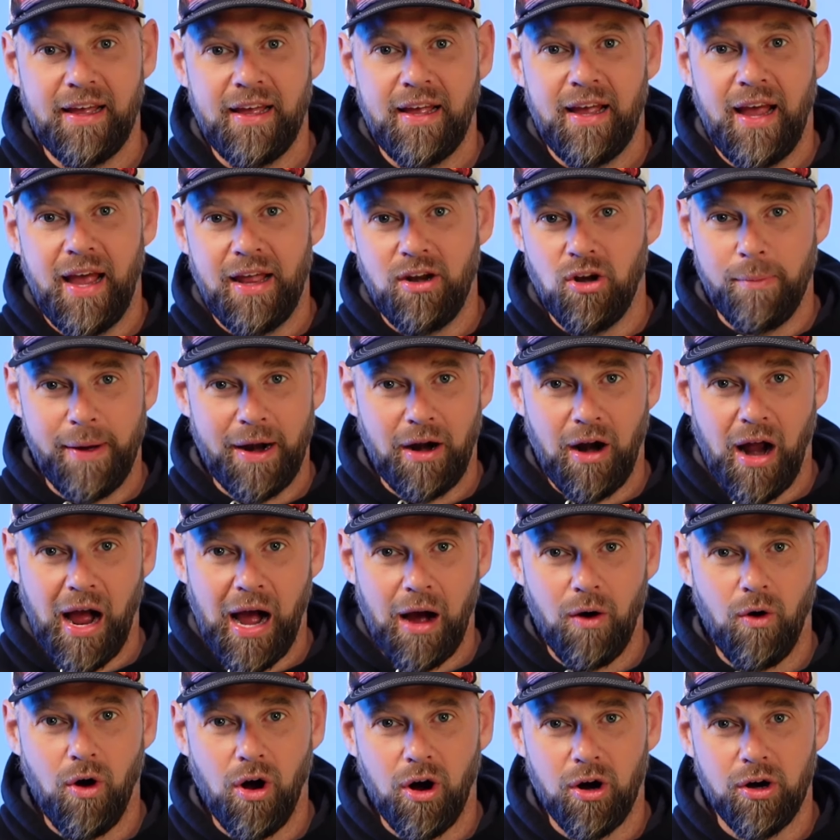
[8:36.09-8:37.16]
And no matter how
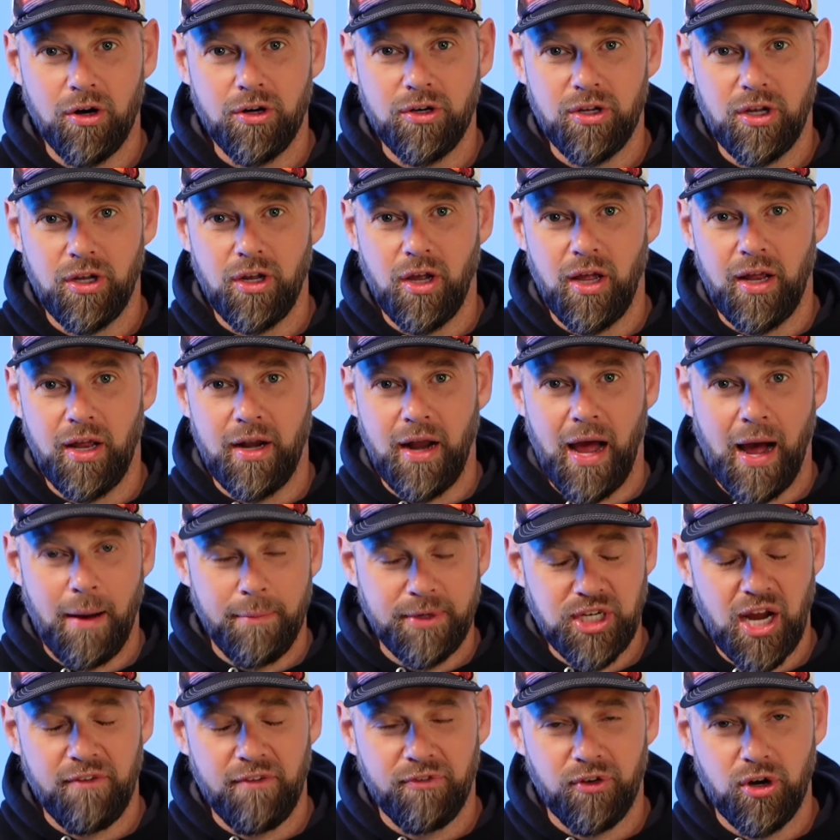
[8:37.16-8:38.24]
hard and how much
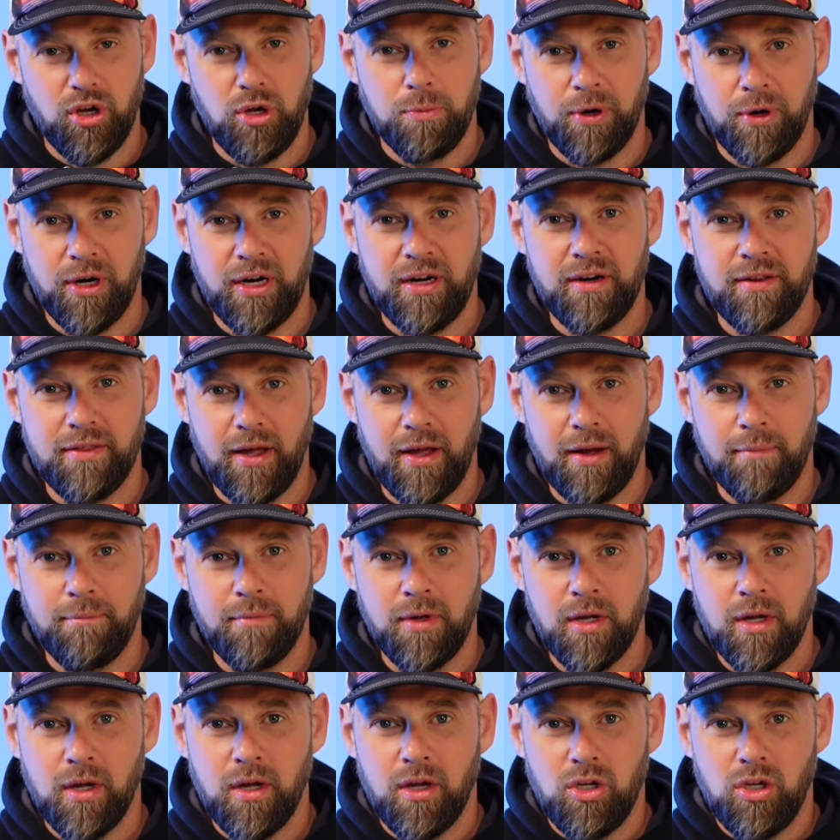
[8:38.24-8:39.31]
effort you put into them,
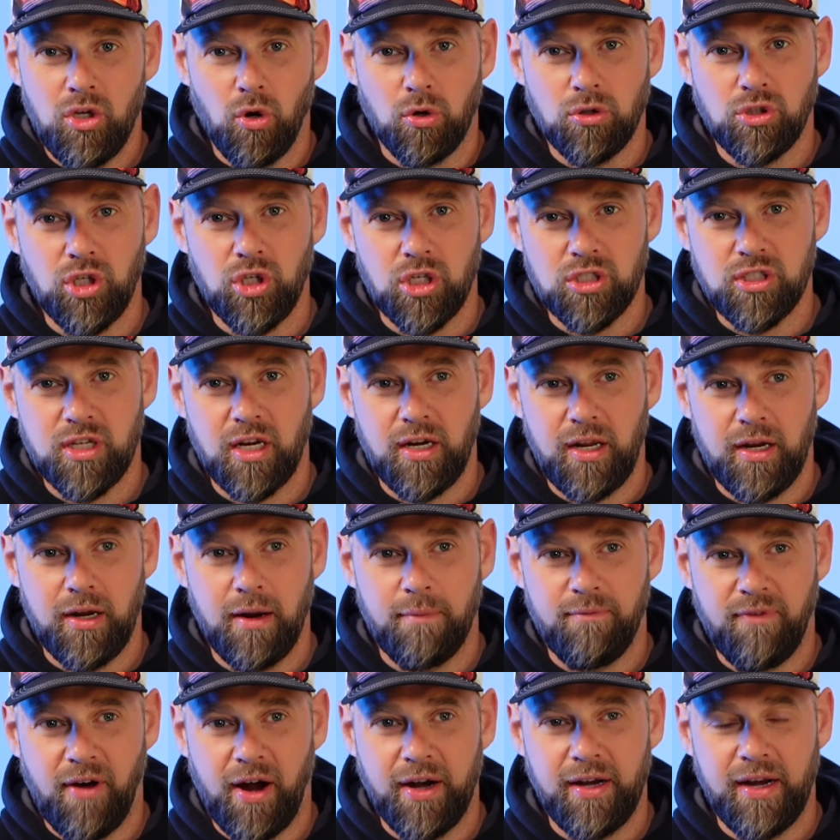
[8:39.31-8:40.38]
you're just going to end up
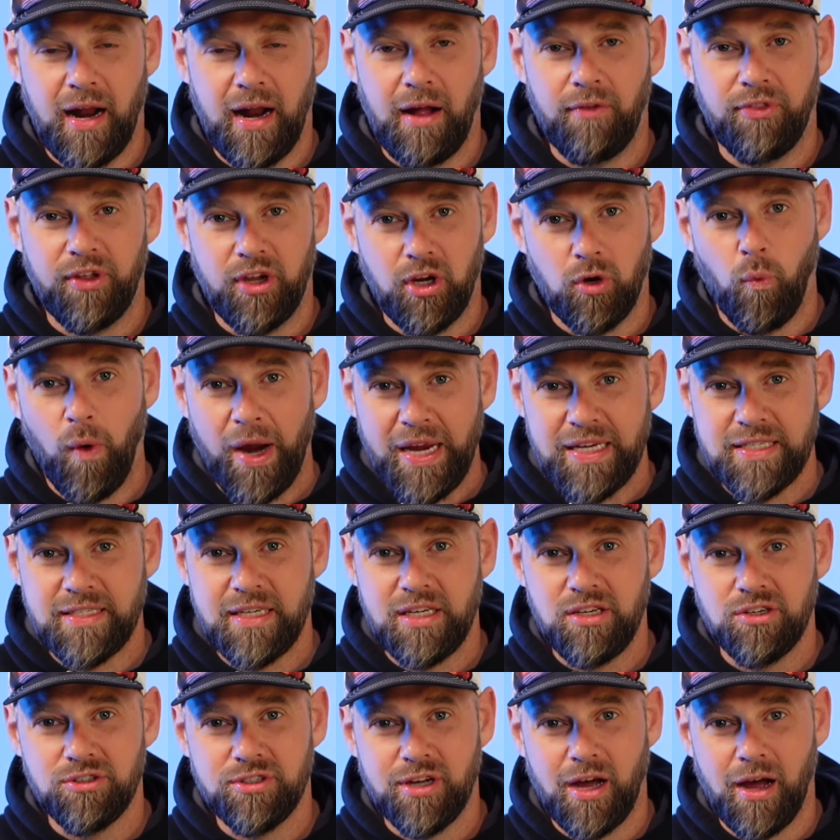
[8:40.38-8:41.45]
finding out that you're wasting your
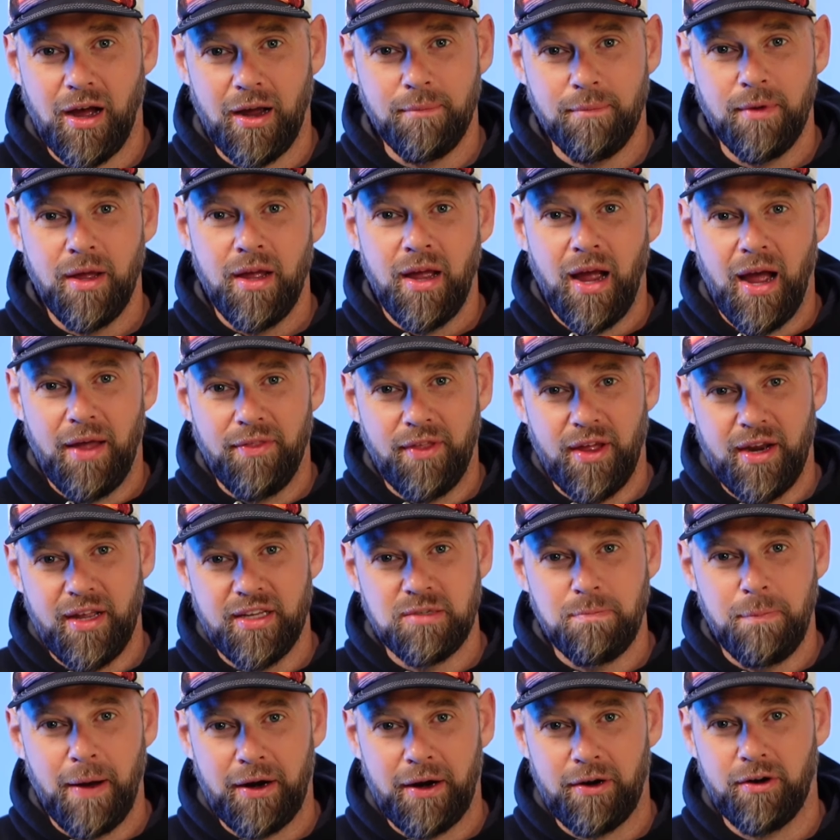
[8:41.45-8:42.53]
time, and that it's
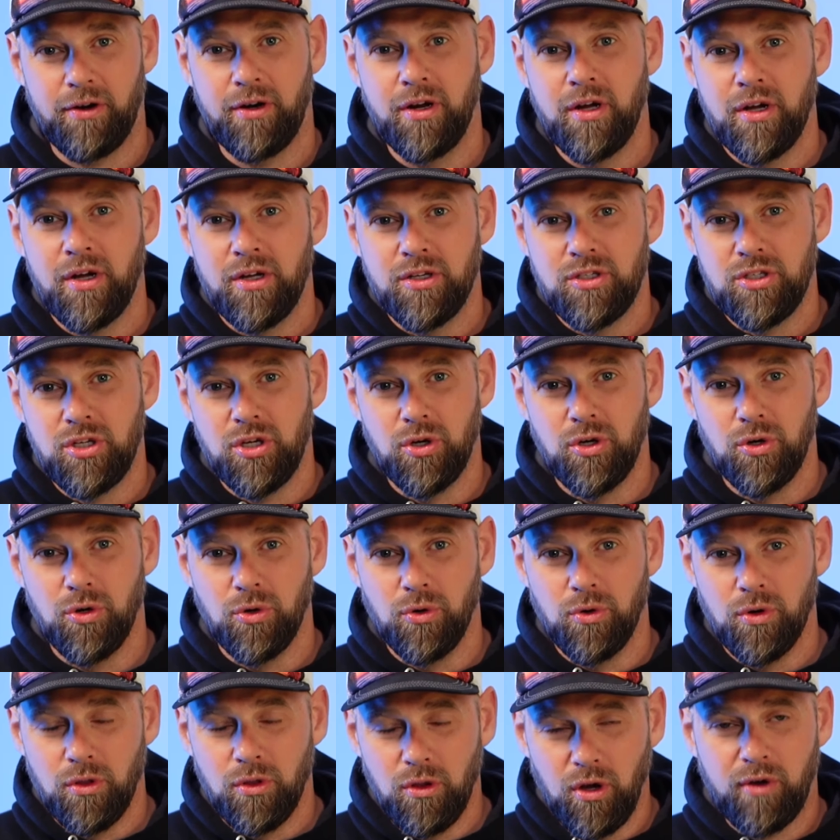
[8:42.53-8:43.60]
better to
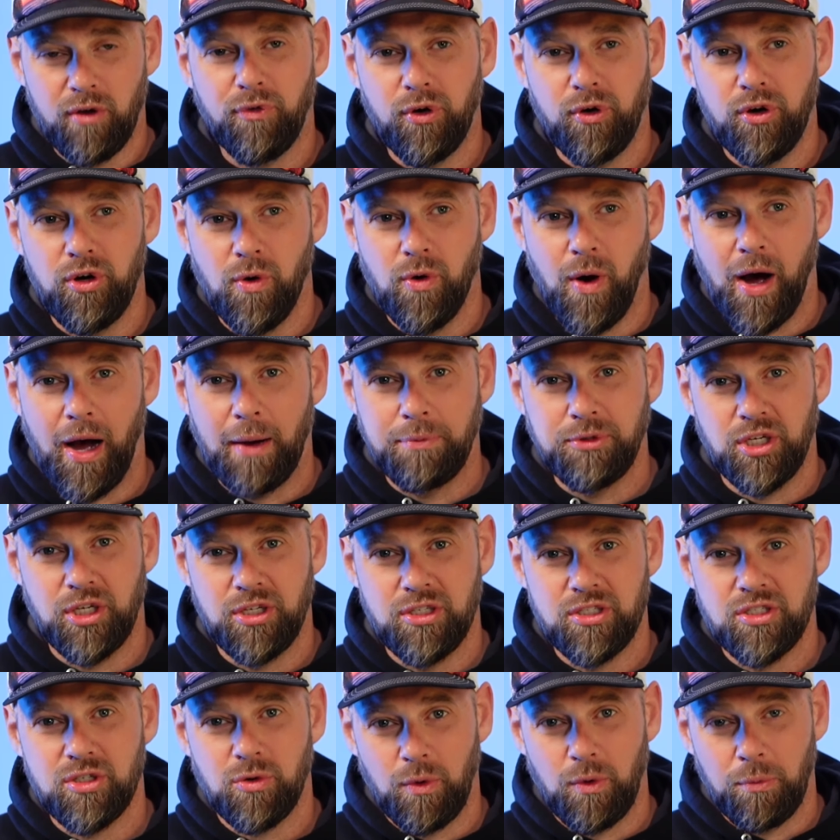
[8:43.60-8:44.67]
look for new options
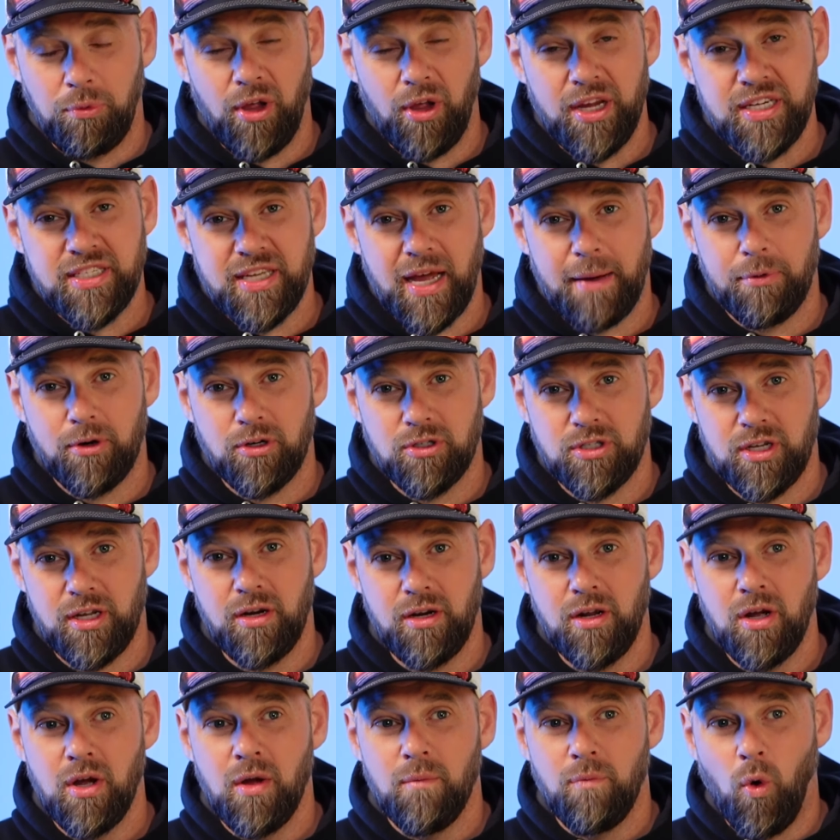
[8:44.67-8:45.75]
to replace that person,
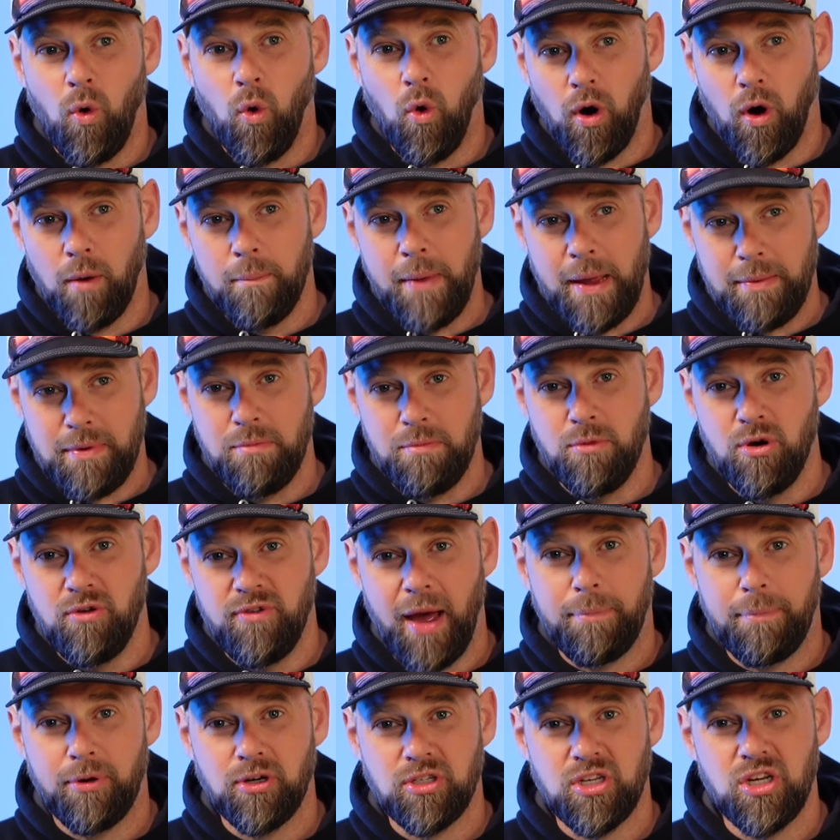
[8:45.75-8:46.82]
or maybe move that
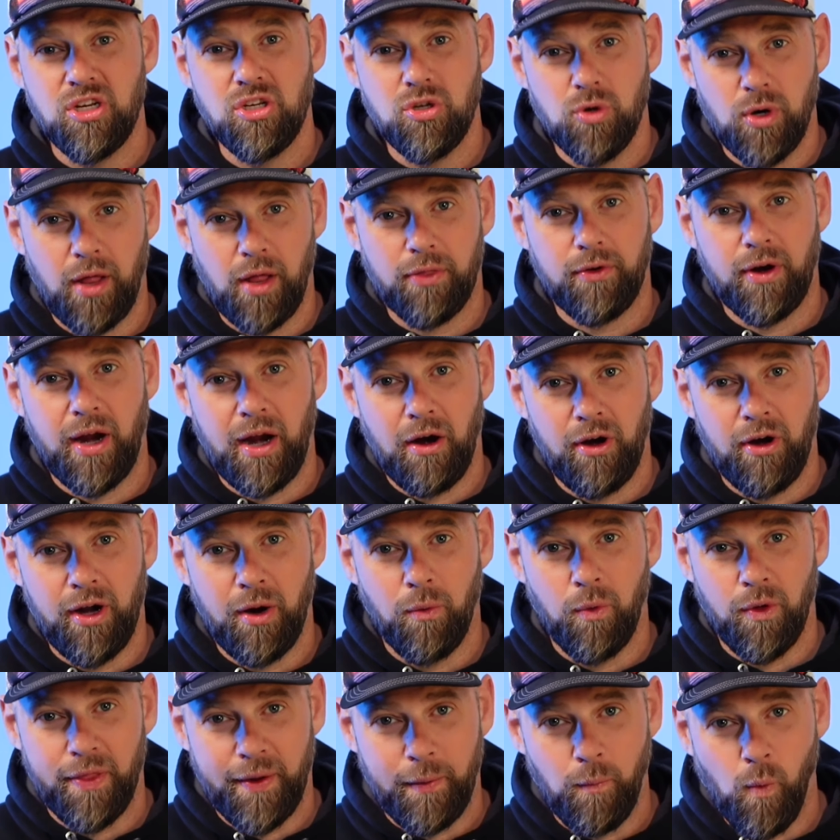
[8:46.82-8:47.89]
person into another area where
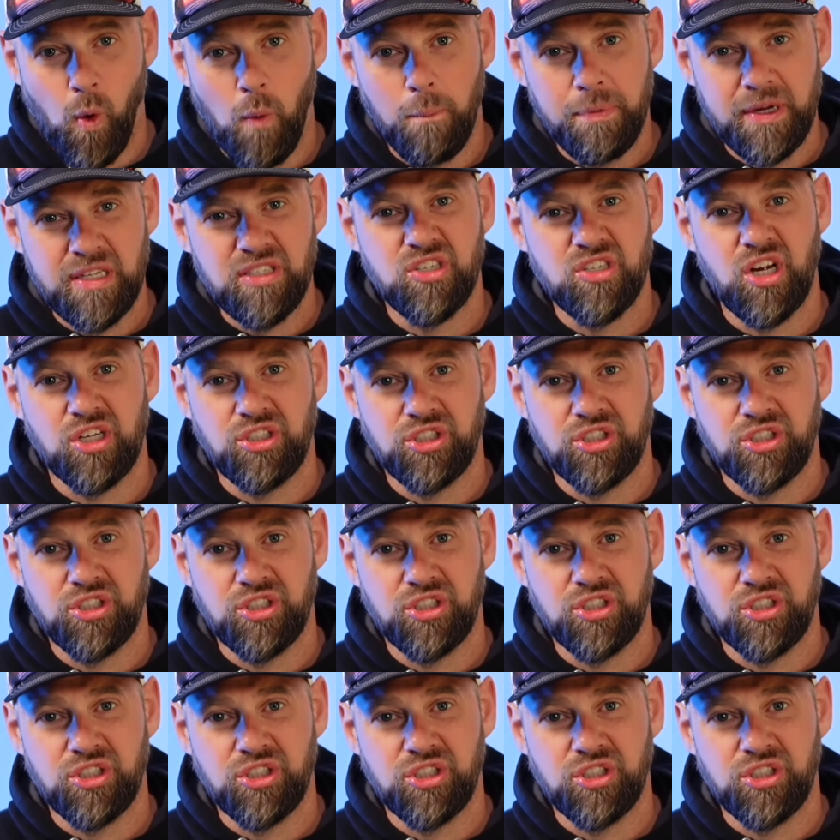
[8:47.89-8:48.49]
they won't be such an